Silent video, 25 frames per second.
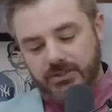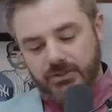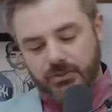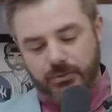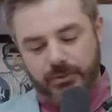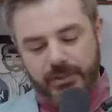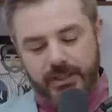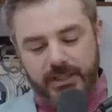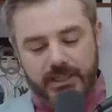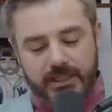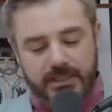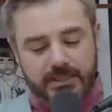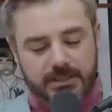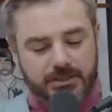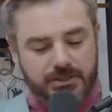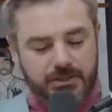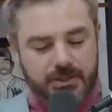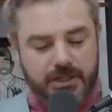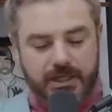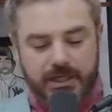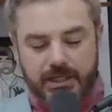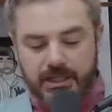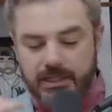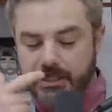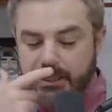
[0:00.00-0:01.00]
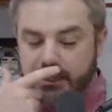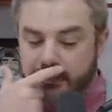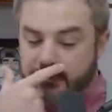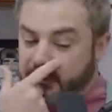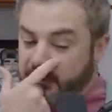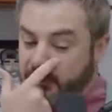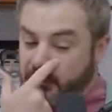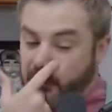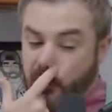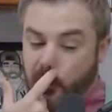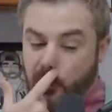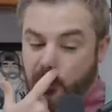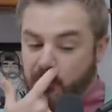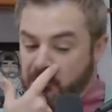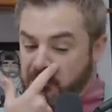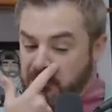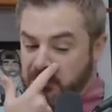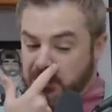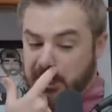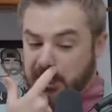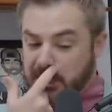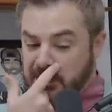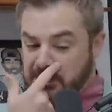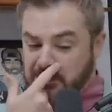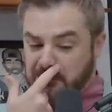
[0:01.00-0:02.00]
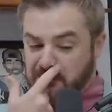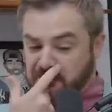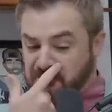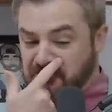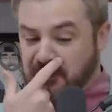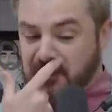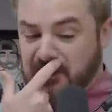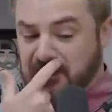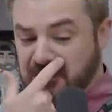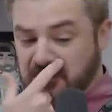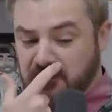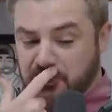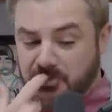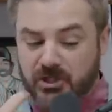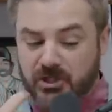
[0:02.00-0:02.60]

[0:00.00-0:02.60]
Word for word: Sweden's trying to get their homeless guys to fuck their